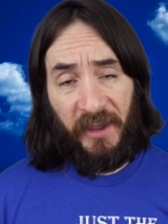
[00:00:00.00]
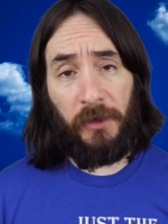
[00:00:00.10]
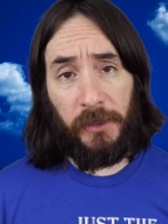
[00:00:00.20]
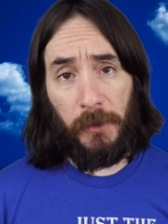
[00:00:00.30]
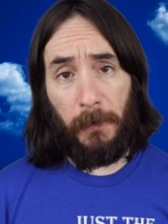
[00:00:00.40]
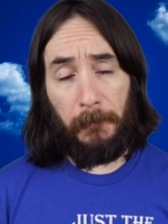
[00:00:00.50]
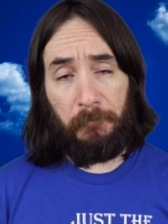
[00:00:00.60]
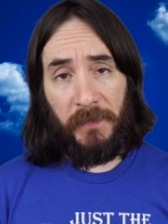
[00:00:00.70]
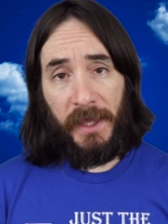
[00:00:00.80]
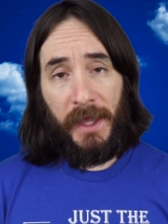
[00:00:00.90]
failure.
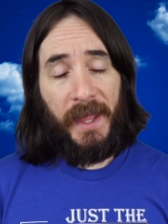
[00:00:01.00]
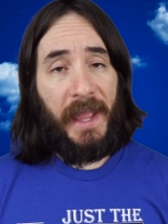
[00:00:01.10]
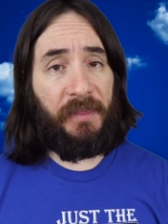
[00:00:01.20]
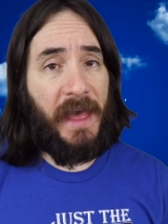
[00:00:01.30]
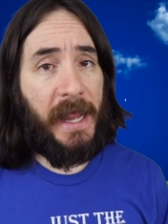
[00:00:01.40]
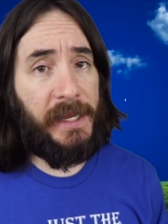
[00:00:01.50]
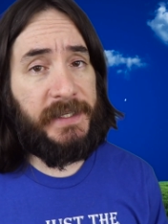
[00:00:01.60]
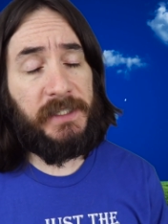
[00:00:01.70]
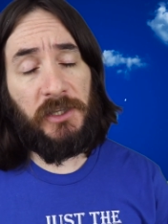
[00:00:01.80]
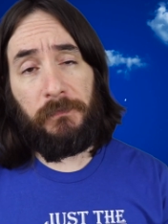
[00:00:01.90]
And that
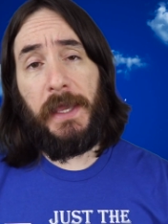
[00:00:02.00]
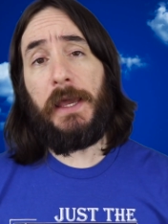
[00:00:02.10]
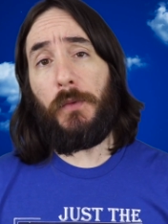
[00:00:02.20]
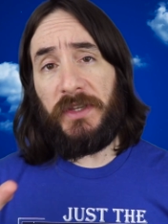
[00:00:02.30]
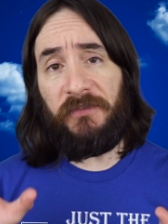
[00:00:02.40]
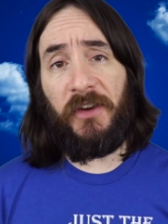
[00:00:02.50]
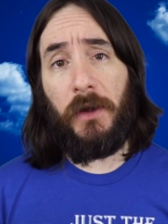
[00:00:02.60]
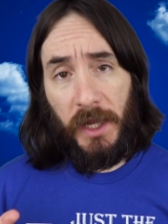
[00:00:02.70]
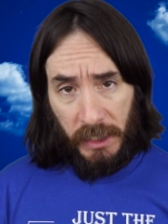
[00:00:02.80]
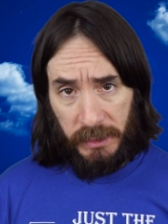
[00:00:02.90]
is, to me, it was
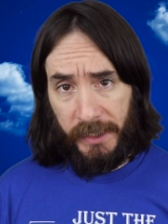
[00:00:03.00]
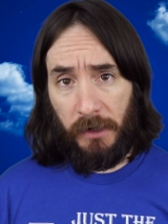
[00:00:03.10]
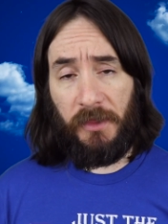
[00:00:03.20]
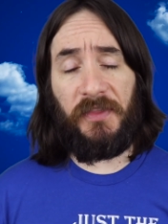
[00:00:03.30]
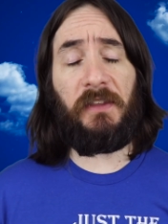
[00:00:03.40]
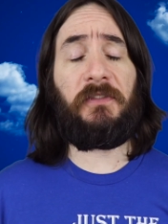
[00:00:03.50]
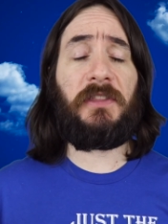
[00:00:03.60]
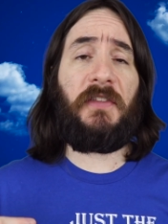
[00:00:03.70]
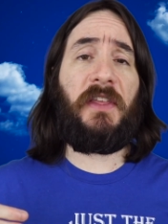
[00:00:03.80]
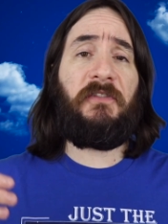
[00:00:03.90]
very clear
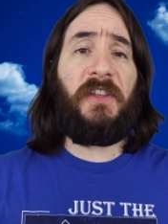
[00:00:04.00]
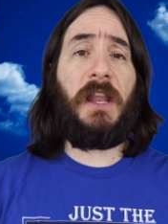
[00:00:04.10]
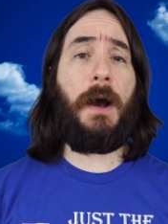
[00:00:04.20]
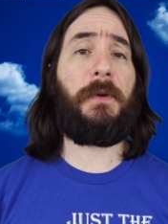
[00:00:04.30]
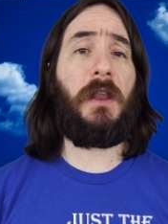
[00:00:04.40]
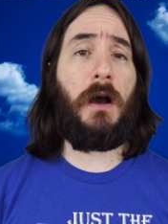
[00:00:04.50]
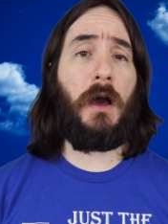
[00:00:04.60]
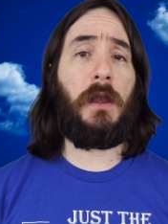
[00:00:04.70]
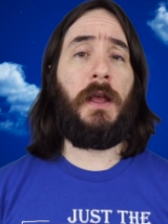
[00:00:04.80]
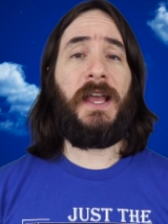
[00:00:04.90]
that the
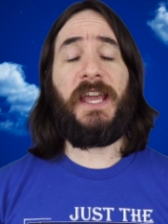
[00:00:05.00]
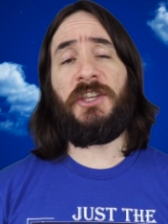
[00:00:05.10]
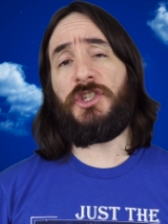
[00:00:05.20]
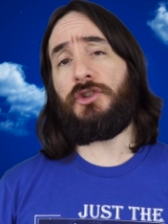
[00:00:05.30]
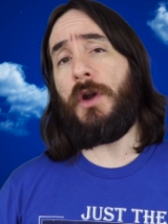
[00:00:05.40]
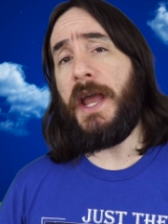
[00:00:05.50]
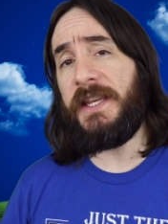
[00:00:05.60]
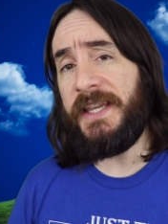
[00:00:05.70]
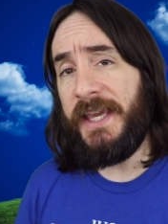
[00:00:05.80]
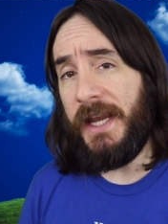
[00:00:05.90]
phenomenon is trying
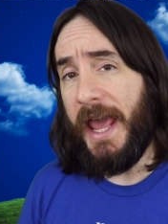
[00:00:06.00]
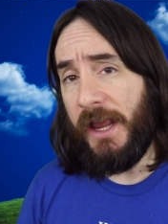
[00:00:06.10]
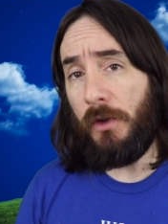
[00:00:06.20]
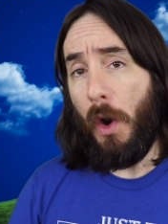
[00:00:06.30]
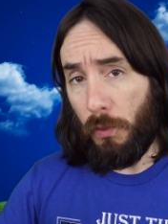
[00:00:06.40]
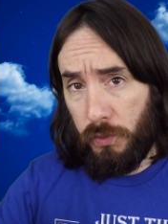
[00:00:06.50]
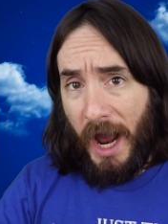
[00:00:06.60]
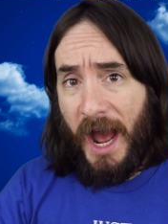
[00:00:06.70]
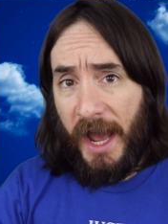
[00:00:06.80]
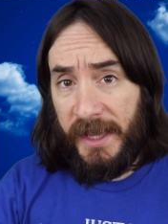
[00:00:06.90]
to get a
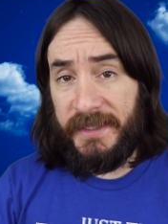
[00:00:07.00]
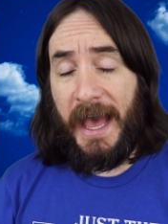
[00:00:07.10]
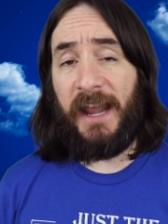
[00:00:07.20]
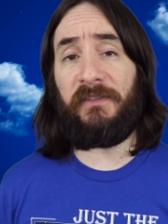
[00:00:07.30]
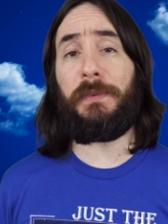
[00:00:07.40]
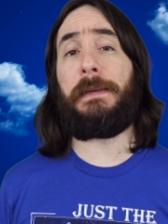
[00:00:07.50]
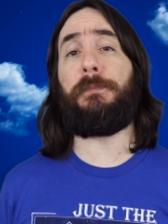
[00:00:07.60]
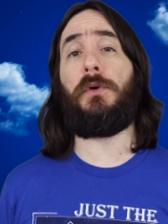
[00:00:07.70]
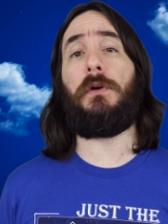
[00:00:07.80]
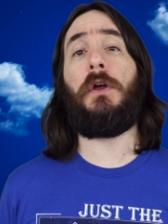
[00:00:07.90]
rise out of
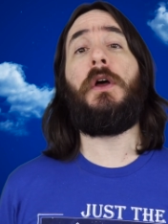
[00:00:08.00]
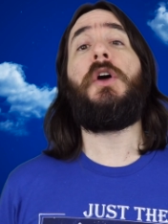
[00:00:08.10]
people,